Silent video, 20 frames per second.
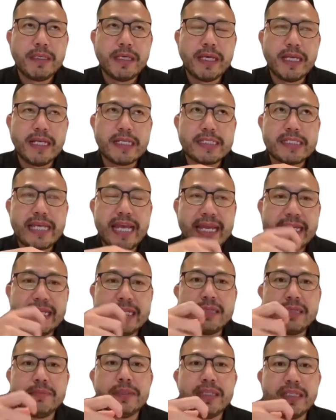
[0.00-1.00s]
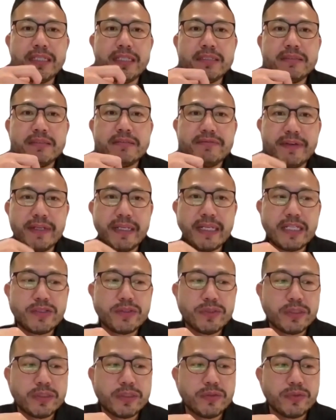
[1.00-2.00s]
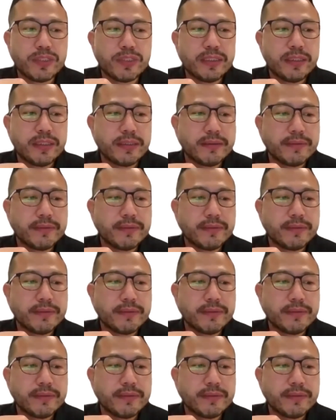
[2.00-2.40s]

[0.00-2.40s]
as enabling financial inclusion?